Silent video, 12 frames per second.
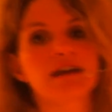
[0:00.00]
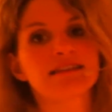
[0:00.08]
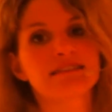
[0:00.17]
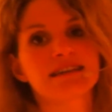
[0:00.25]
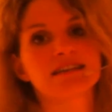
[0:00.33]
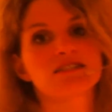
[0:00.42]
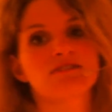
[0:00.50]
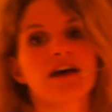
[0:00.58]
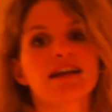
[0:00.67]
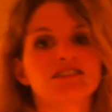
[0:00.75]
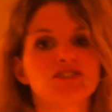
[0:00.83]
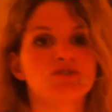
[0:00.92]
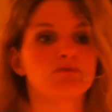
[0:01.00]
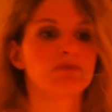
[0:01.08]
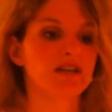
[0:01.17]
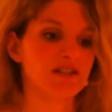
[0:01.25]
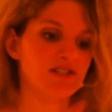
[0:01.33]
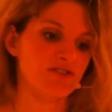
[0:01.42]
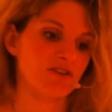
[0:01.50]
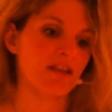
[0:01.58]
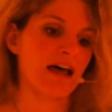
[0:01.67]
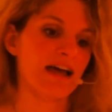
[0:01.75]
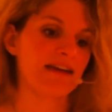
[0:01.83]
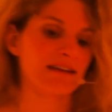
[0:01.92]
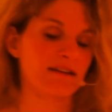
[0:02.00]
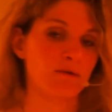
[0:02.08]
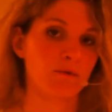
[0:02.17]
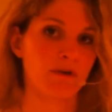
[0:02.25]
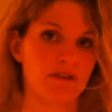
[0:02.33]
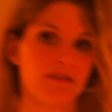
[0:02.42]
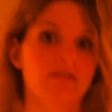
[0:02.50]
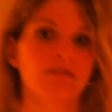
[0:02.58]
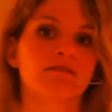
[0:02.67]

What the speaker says: the right things find you because you're aligning with